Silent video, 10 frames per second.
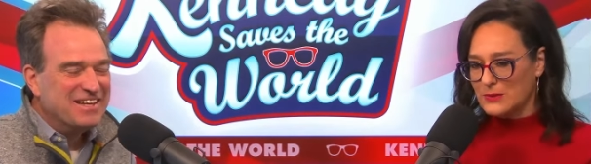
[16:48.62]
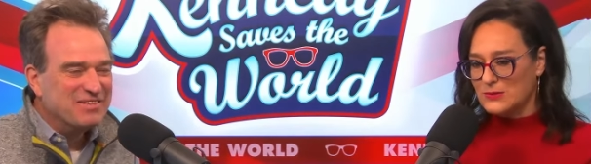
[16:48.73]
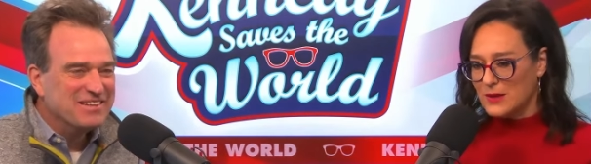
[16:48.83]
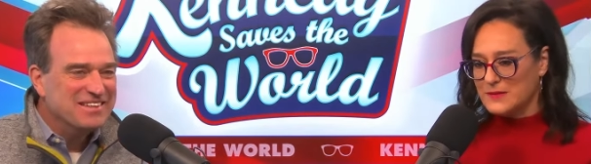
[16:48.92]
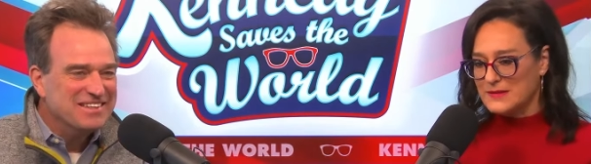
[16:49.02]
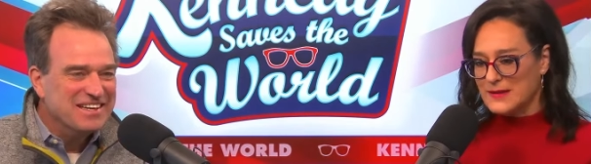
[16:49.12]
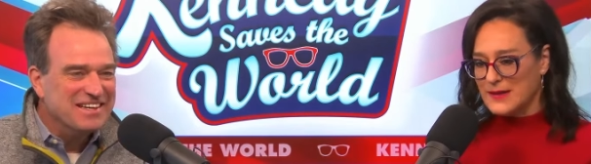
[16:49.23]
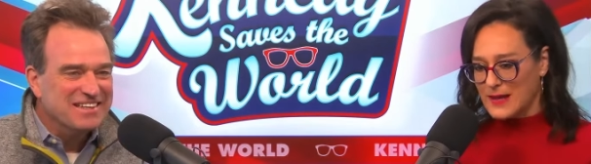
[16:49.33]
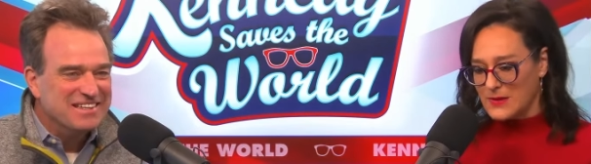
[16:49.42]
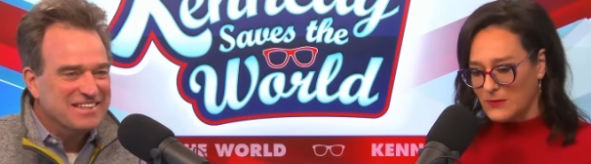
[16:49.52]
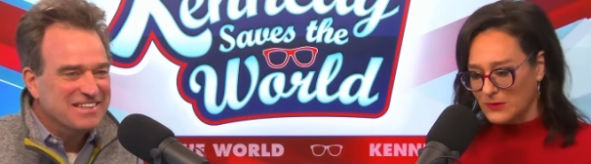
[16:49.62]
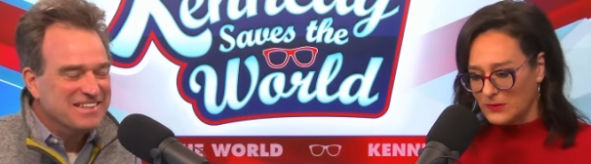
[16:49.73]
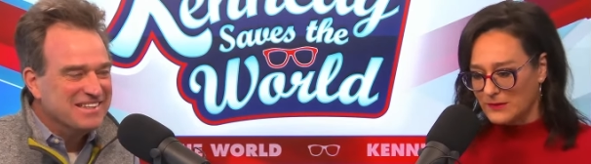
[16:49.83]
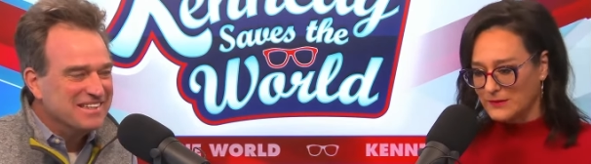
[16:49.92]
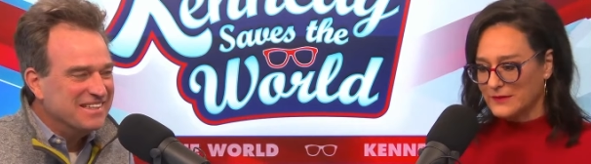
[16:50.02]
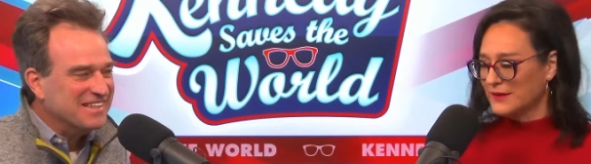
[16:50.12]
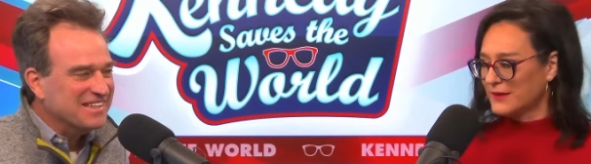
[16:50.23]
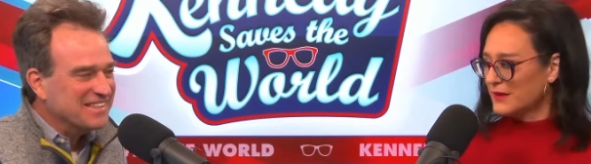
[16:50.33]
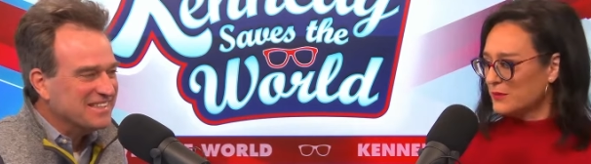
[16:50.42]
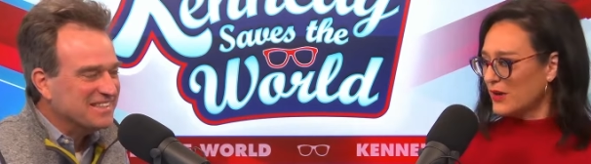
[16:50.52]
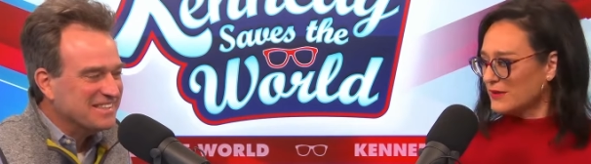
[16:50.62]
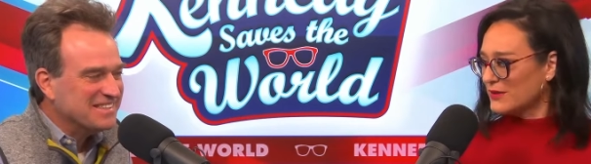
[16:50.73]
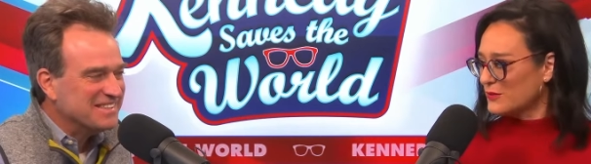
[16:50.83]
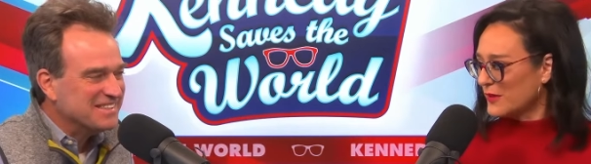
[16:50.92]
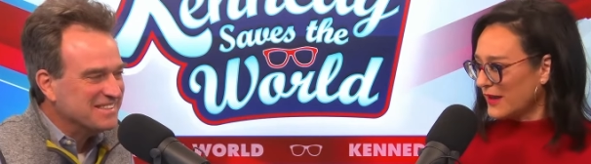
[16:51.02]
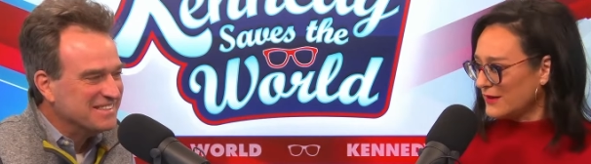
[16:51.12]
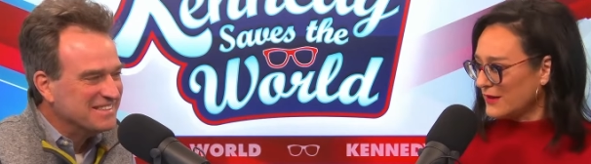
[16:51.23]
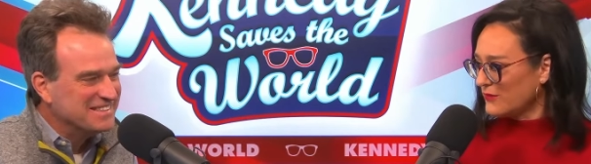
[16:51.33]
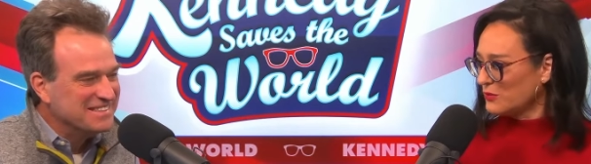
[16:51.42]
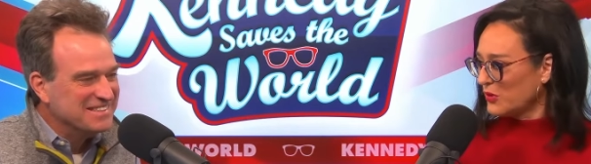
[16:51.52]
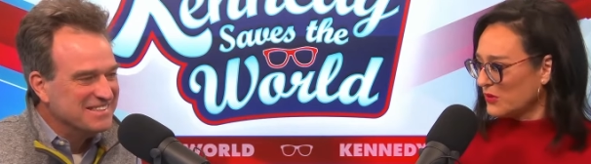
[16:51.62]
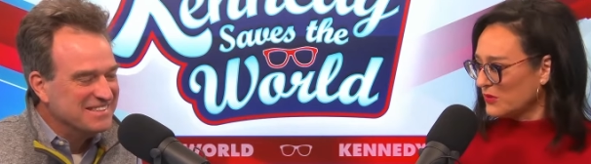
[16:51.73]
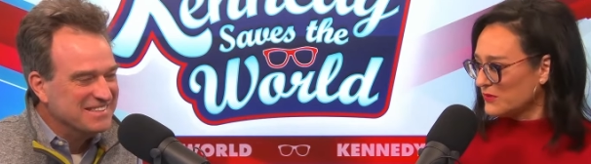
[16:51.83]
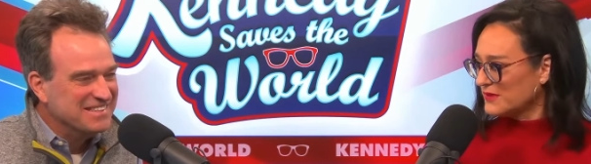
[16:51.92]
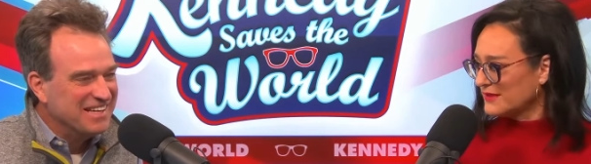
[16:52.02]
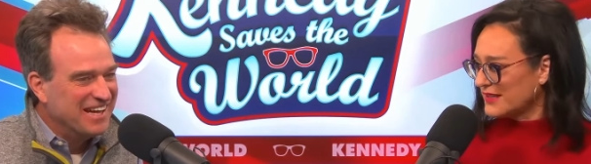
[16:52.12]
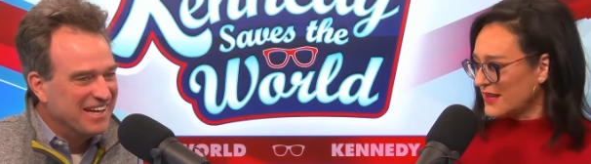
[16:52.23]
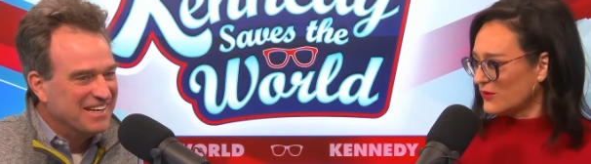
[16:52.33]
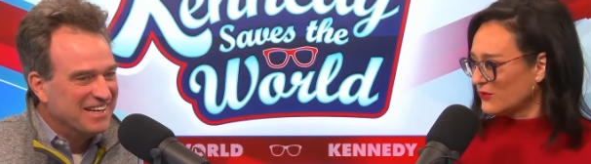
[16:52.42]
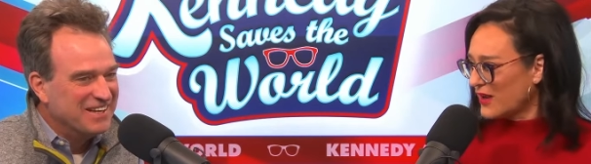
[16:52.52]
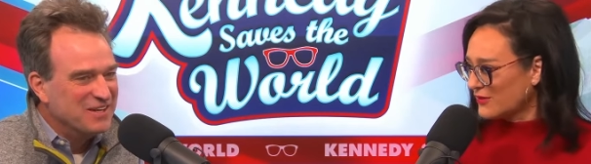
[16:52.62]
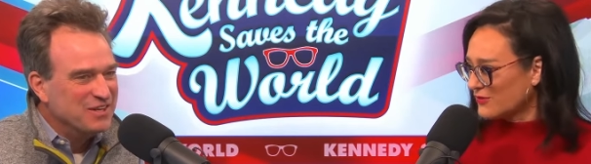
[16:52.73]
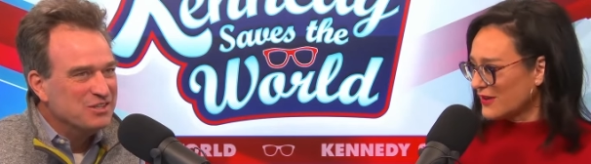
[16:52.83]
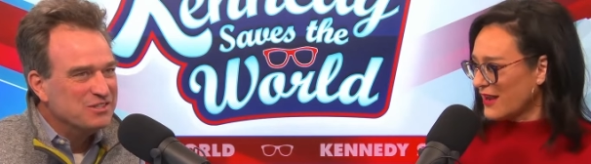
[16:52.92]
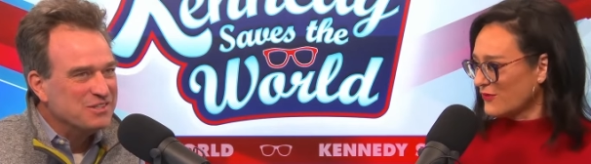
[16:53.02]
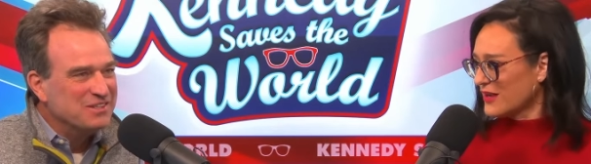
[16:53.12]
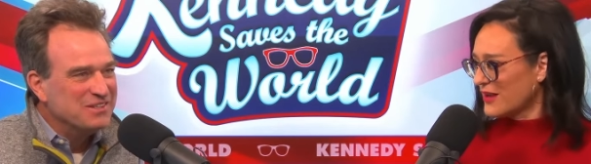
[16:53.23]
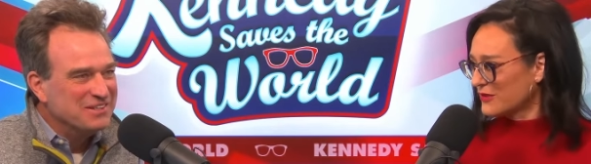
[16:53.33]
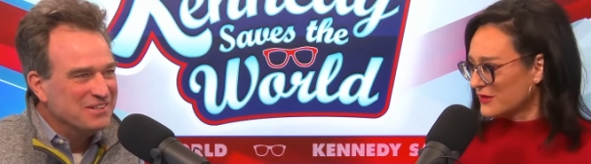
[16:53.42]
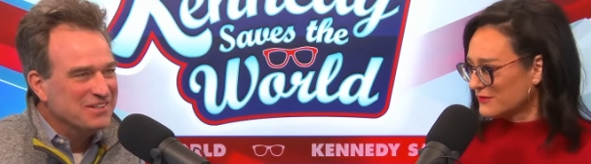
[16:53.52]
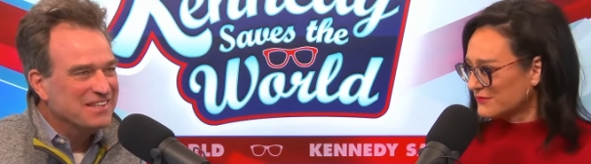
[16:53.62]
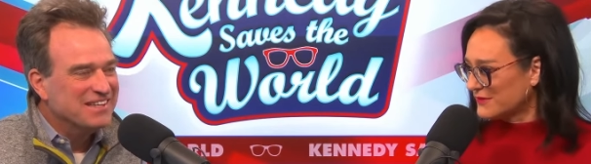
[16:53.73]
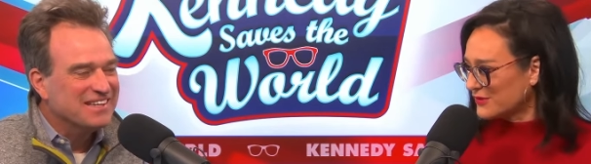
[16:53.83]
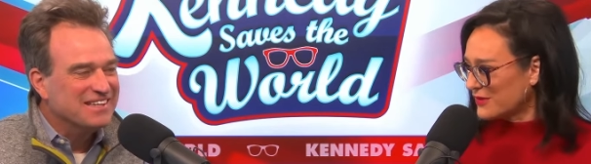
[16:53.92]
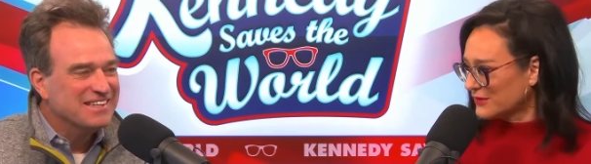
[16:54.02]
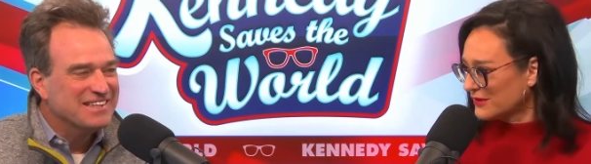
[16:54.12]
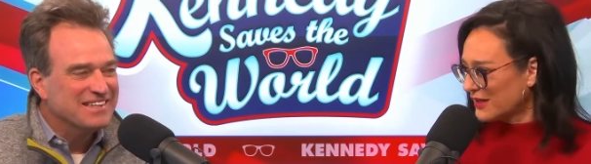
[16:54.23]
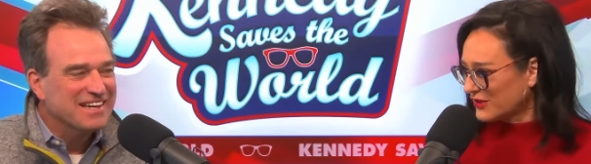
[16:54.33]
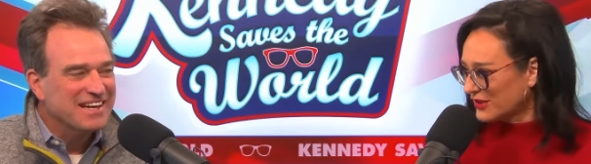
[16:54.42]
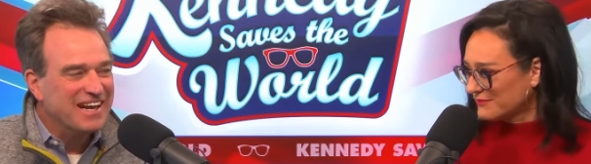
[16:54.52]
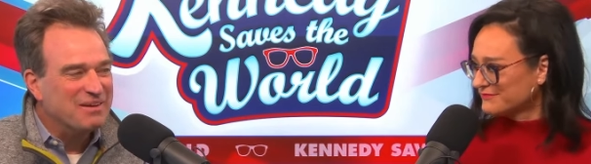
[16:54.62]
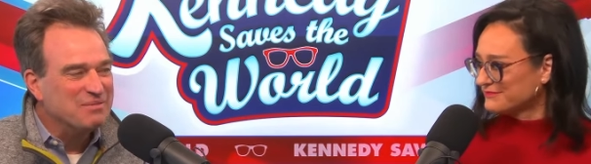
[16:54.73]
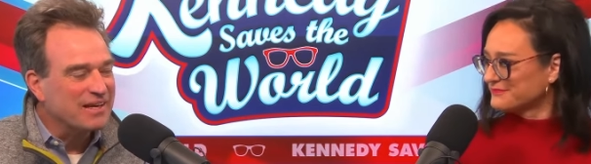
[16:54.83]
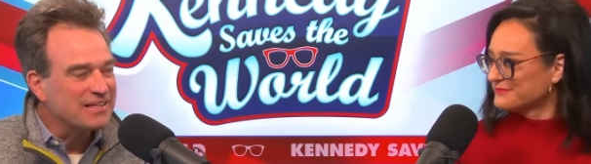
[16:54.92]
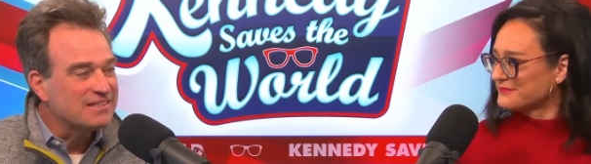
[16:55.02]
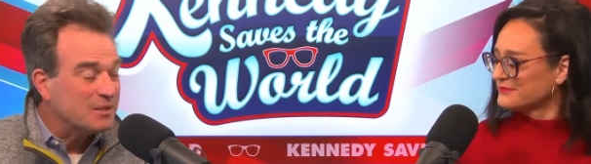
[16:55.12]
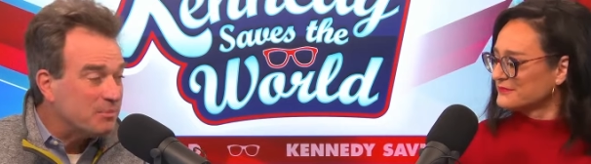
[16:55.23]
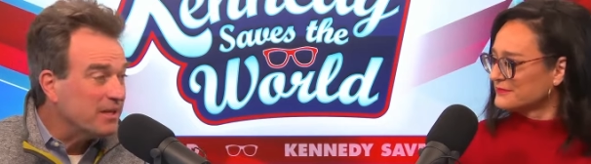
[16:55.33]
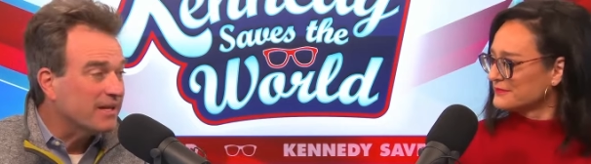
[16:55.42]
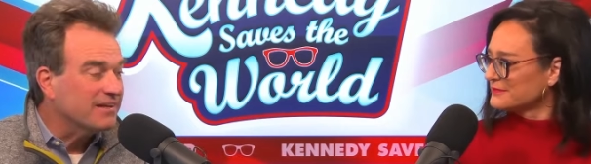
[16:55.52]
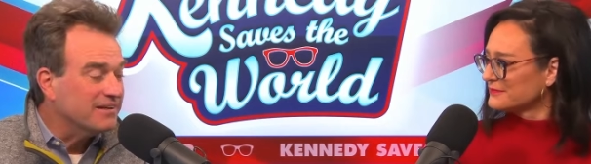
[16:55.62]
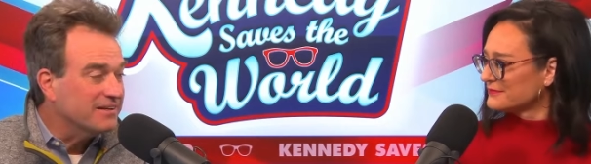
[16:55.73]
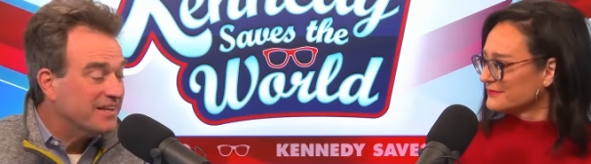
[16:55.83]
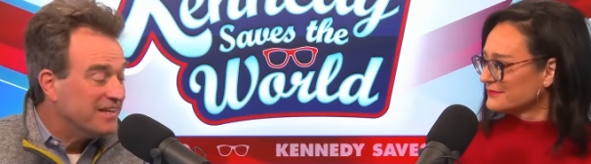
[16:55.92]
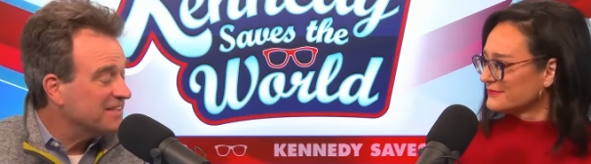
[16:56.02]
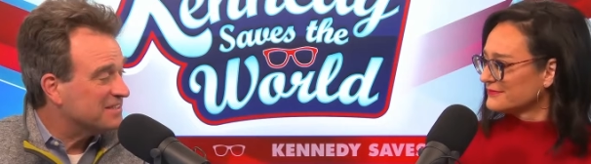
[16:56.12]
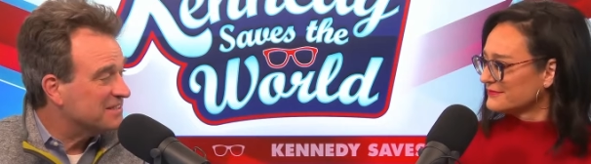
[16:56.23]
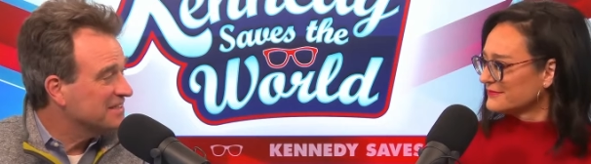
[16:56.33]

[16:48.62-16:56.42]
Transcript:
Speaker 1: yeah, Trump is an a hole. Yeah. Brought to you by David Boaz and David and, French and every other disgruntled David.
Speaker 2: And I'm like, stipulated, he is.